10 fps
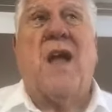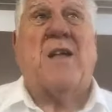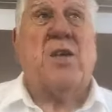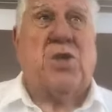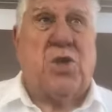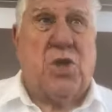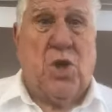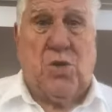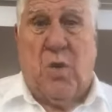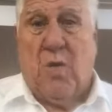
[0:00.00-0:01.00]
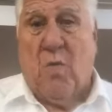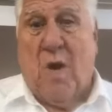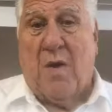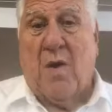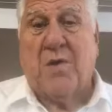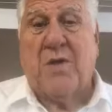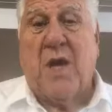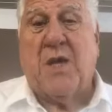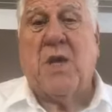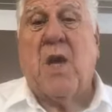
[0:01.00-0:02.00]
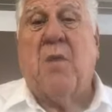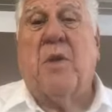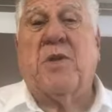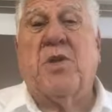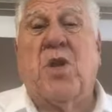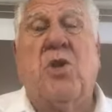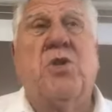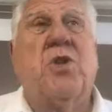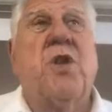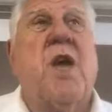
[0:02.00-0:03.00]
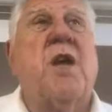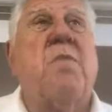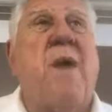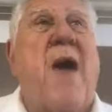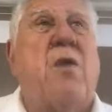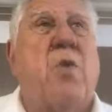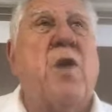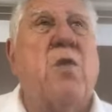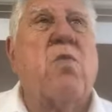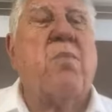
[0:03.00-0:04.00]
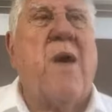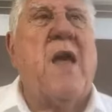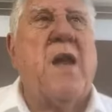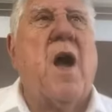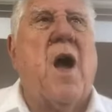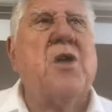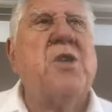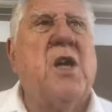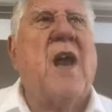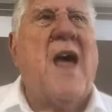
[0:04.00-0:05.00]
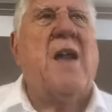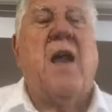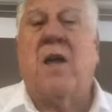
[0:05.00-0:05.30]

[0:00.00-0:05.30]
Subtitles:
Not that you should do either one of those things, but the church should take you back when you repent. Aren't you glad that